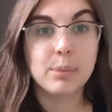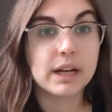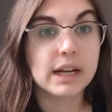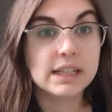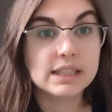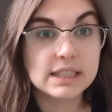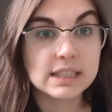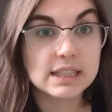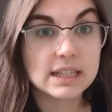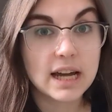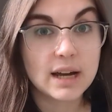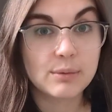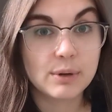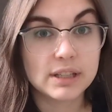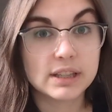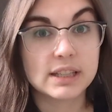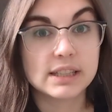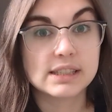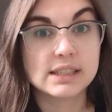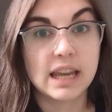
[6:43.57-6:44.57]
But I did not
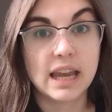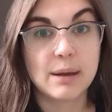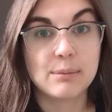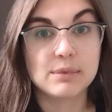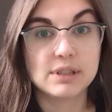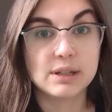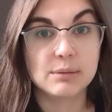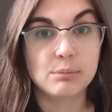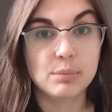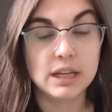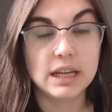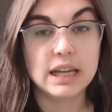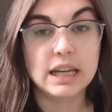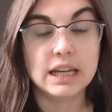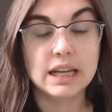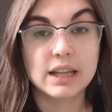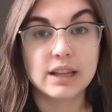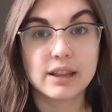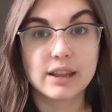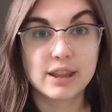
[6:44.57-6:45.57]
want this game to
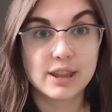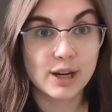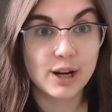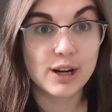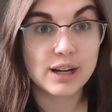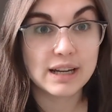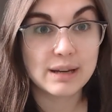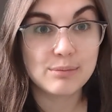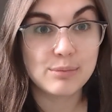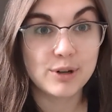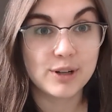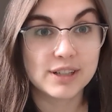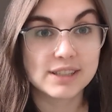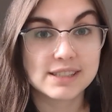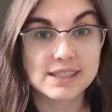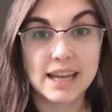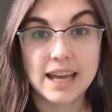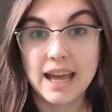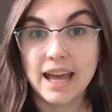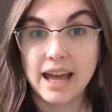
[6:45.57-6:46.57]
be 30
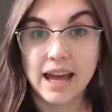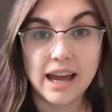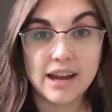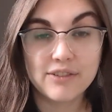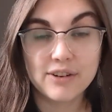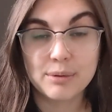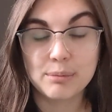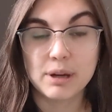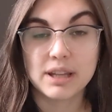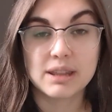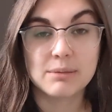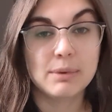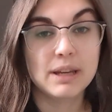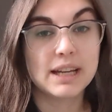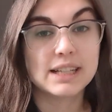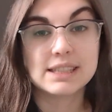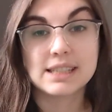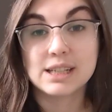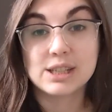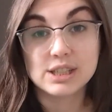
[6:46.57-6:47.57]
books every month
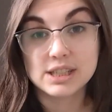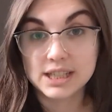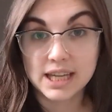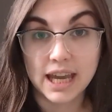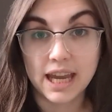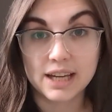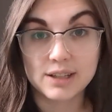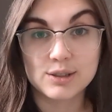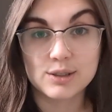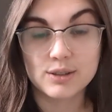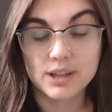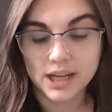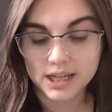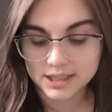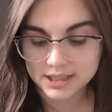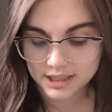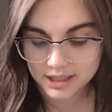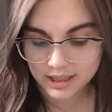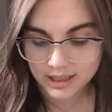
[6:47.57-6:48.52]
because I just can't do that.